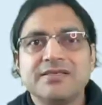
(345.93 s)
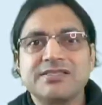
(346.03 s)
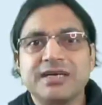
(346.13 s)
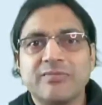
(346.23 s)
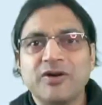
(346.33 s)

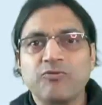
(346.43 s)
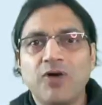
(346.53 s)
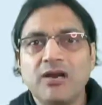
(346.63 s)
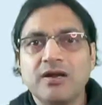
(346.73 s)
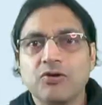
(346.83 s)
Statement
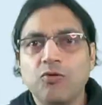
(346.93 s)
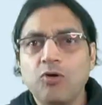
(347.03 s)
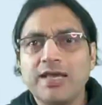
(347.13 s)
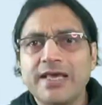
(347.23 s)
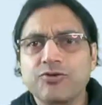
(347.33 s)
1, a
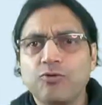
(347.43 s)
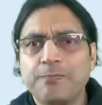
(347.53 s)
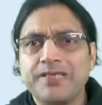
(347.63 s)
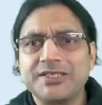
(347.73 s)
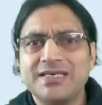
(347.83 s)
non-age
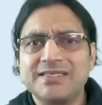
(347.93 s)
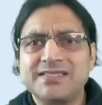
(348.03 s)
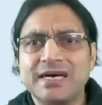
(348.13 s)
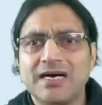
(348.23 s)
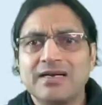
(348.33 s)
group
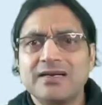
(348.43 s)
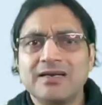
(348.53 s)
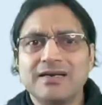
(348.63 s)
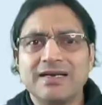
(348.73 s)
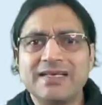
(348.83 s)
patients are
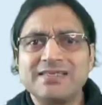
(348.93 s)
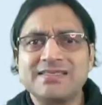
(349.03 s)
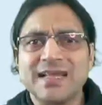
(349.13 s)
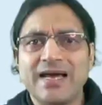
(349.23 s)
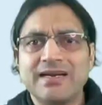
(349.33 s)

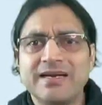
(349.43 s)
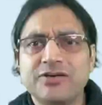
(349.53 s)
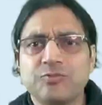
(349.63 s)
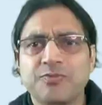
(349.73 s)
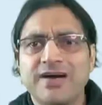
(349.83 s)
less likely
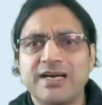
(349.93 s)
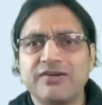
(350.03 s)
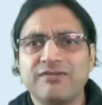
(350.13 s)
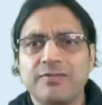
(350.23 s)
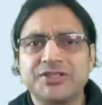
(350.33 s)
to provide
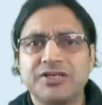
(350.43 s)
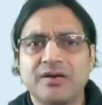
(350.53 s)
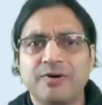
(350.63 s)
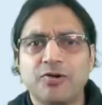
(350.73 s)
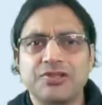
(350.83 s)
information
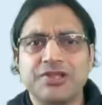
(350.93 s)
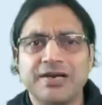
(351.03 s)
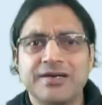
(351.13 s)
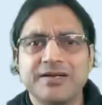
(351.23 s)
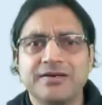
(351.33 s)
about
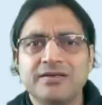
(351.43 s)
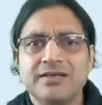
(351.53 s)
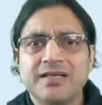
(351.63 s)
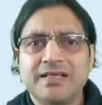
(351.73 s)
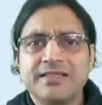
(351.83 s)
gender
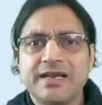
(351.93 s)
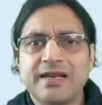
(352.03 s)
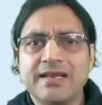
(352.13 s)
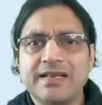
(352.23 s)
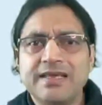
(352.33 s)
than
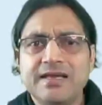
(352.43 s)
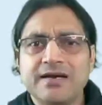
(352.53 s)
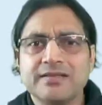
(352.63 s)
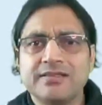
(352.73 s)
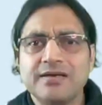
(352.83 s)

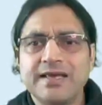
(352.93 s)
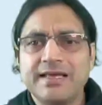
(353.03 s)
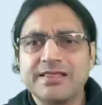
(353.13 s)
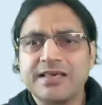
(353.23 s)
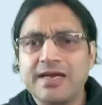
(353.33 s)
any other
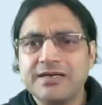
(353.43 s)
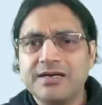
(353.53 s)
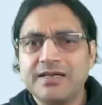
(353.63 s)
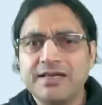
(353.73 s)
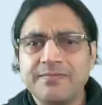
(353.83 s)
age
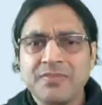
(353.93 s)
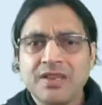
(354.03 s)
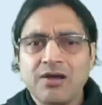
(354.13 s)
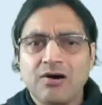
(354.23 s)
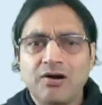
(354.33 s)
category.
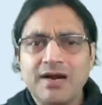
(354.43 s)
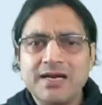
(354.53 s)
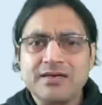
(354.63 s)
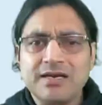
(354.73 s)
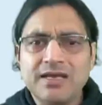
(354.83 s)

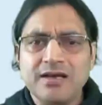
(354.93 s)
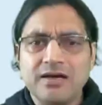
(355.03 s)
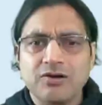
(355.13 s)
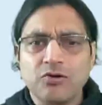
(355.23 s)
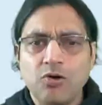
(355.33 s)
Alright, in
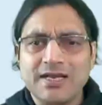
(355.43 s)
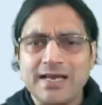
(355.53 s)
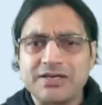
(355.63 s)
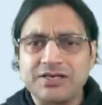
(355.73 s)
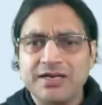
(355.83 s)
a
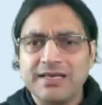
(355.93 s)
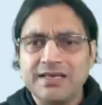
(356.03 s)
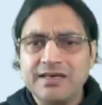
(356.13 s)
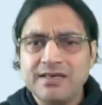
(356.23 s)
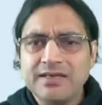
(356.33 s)

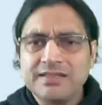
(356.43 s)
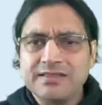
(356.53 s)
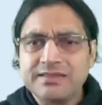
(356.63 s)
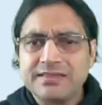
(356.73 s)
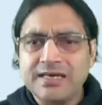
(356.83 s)
non-category,
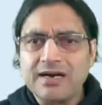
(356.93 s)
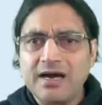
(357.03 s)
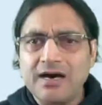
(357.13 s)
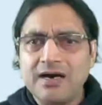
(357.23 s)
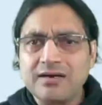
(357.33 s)
there
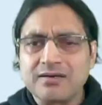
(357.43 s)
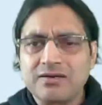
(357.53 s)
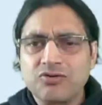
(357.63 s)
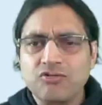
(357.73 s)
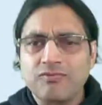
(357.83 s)
are
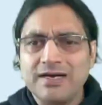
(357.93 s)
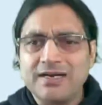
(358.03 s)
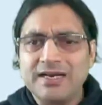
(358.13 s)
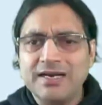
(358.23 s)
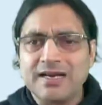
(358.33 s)

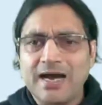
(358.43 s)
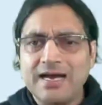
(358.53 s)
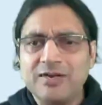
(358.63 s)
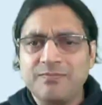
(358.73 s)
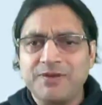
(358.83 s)

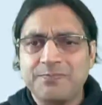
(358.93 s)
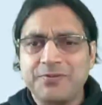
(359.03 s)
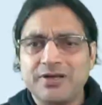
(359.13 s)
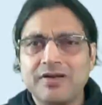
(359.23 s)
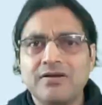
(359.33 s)
29
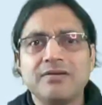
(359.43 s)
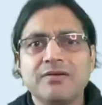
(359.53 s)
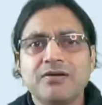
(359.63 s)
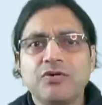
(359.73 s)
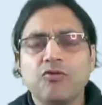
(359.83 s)
people
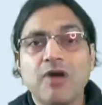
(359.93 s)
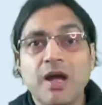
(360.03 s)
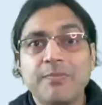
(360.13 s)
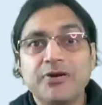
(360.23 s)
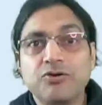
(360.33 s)
who
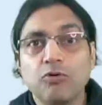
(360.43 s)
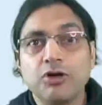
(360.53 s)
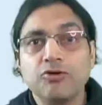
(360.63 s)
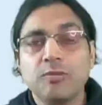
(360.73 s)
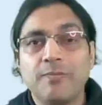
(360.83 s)
haven't
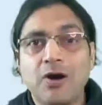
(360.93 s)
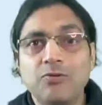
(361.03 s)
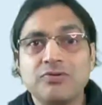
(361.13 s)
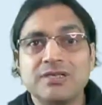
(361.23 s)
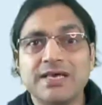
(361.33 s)
told you
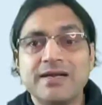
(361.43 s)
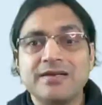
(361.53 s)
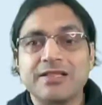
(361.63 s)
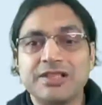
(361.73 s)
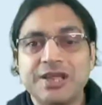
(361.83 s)
about
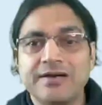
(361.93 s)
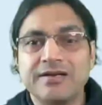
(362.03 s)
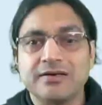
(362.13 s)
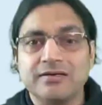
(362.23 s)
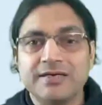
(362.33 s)
their gender.